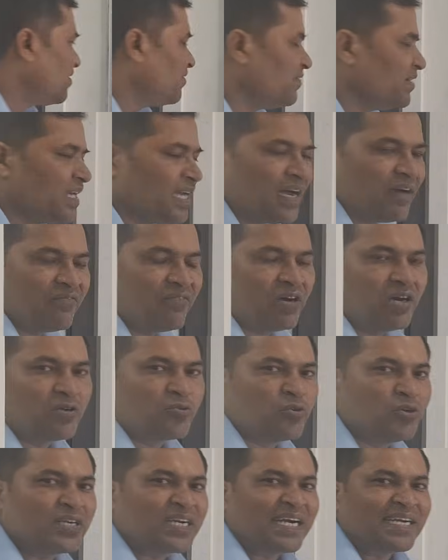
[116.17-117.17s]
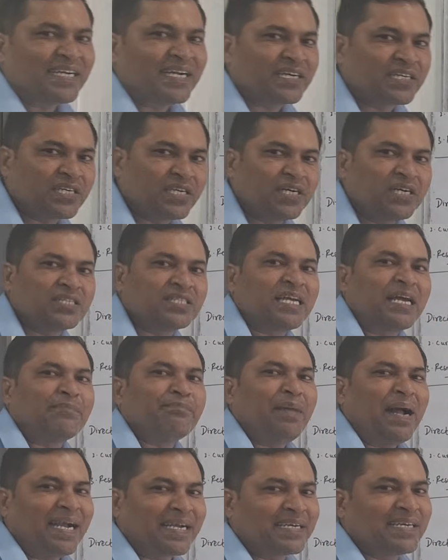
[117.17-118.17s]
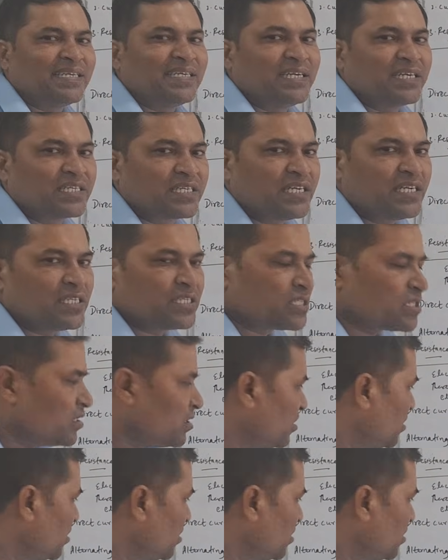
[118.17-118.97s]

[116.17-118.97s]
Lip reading: we have good conductors and bad conductors.